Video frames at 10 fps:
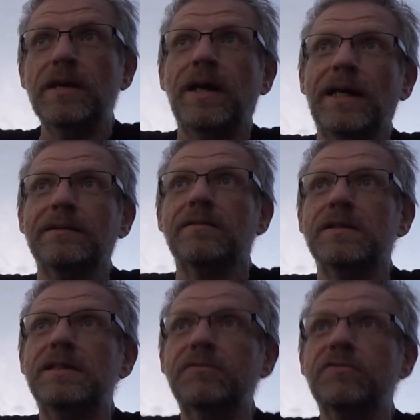And the
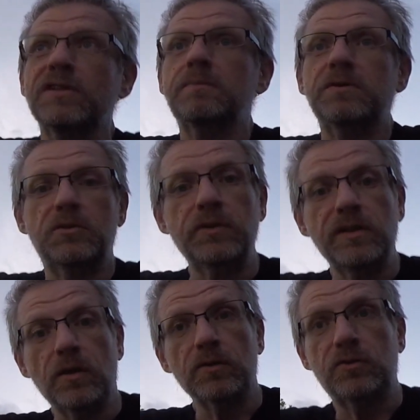difference between
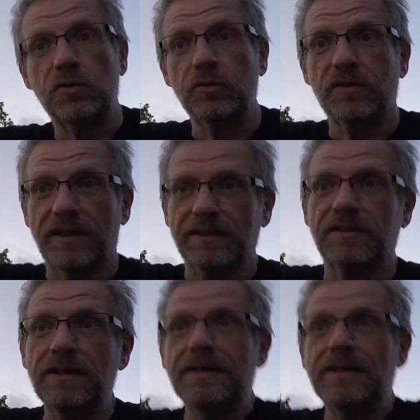those two things